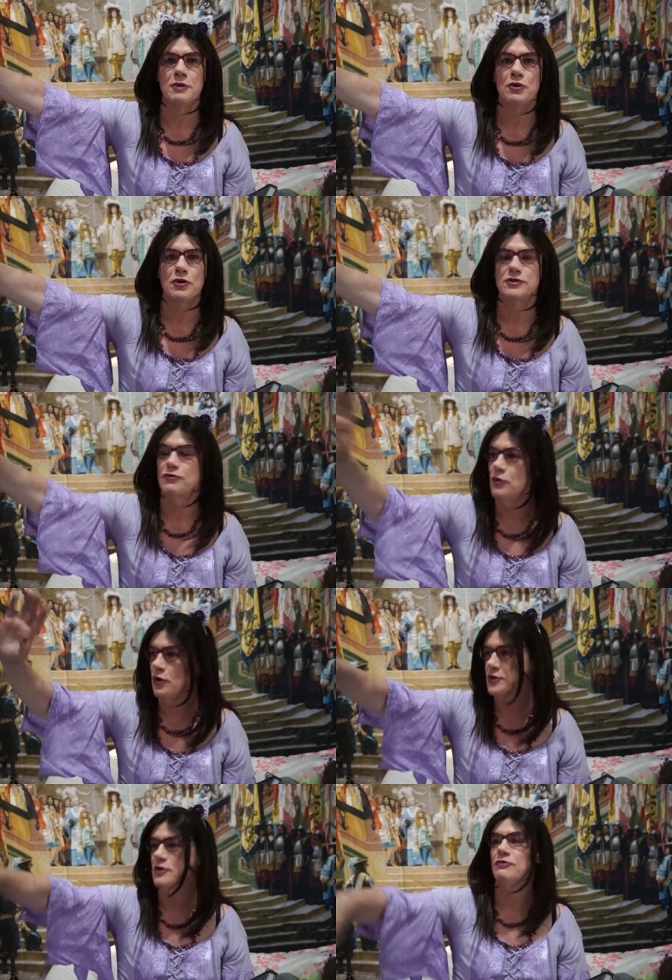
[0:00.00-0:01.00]
books of
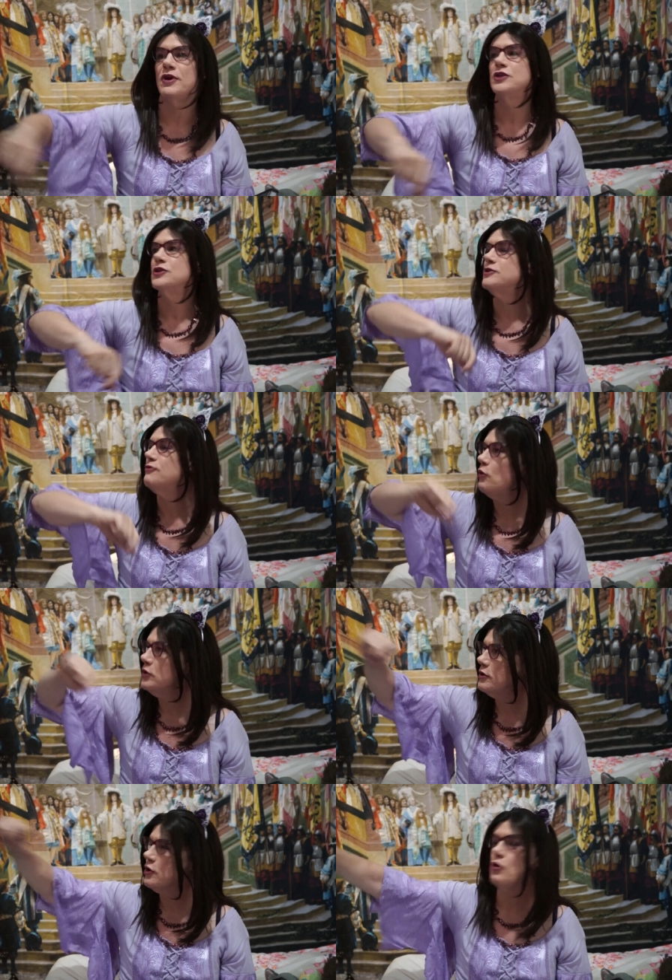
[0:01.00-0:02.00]
worlds and adventures of all
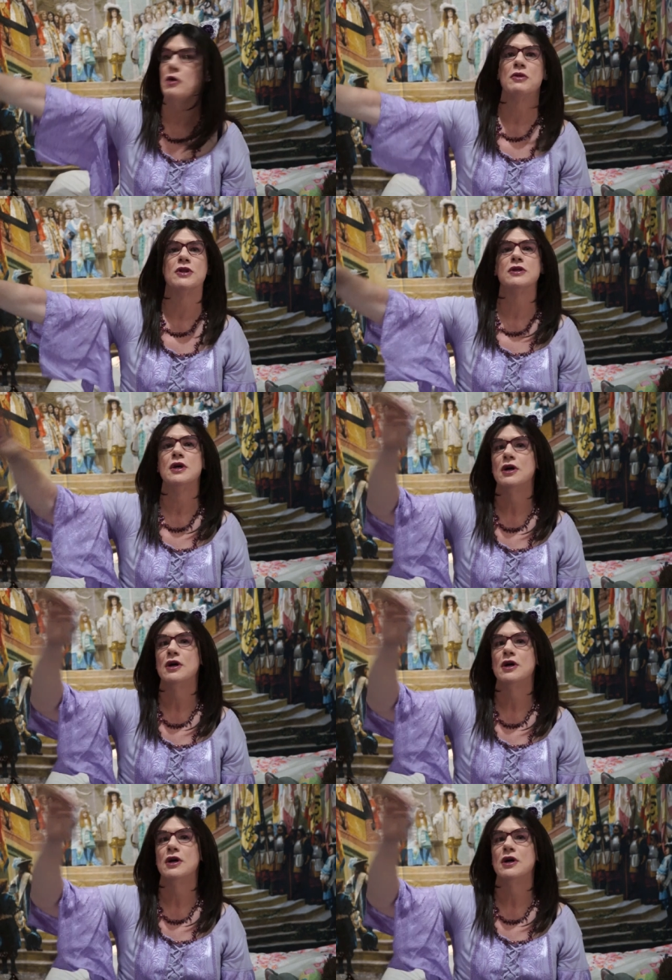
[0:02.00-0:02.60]
your equipment